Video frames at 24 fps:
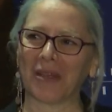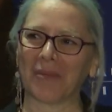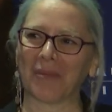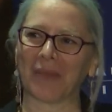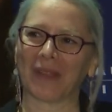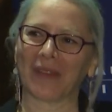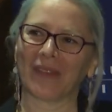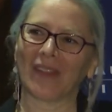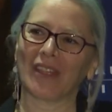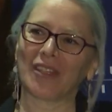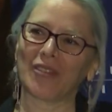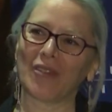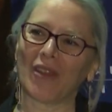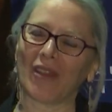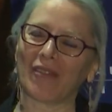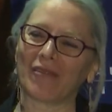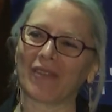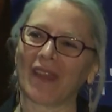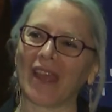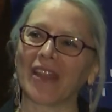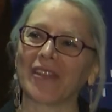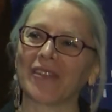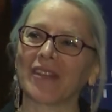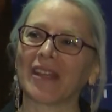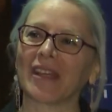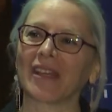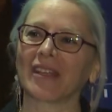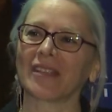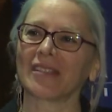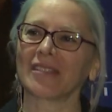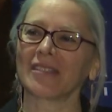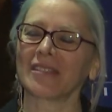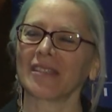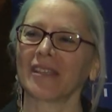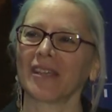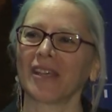But then you have
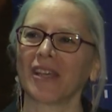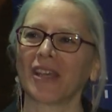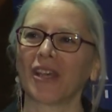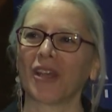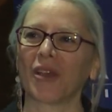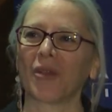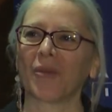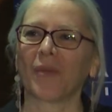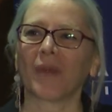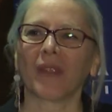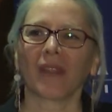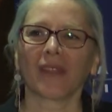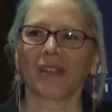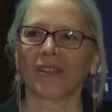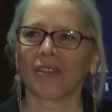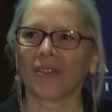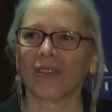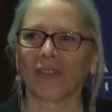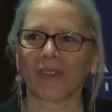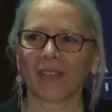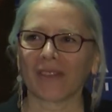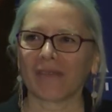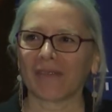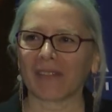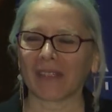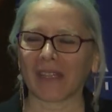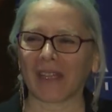areas where you don't even